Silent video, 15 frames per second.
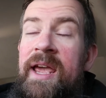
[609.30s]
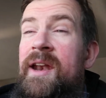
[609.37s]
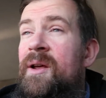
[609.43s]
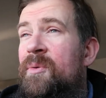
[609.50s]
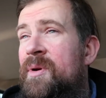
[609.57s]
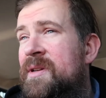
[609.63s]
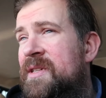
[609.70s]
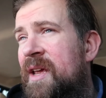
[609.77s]
and I
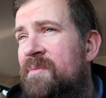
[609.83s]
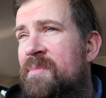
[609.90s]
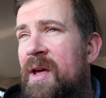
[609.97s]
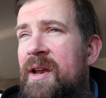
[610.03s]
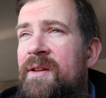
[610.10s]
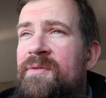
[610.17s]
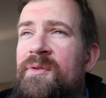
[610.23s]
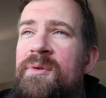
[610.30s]
want to save
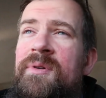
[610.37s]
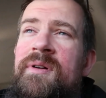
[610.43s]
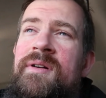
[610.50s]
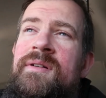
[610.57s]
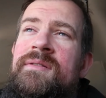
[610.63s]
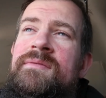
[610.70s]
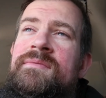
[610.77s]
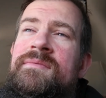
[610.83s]
money
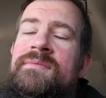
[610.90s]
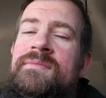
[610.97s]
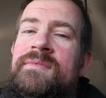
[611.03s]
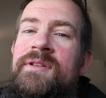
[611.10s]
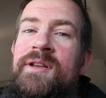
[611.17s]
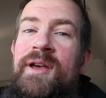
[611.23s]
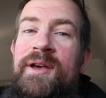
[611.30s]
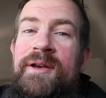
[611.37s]
for
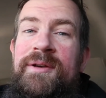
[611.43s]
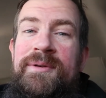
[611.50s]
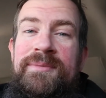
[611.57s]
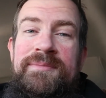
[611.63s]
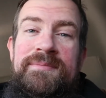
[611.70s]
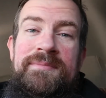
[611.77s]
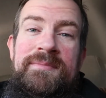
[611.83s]
a,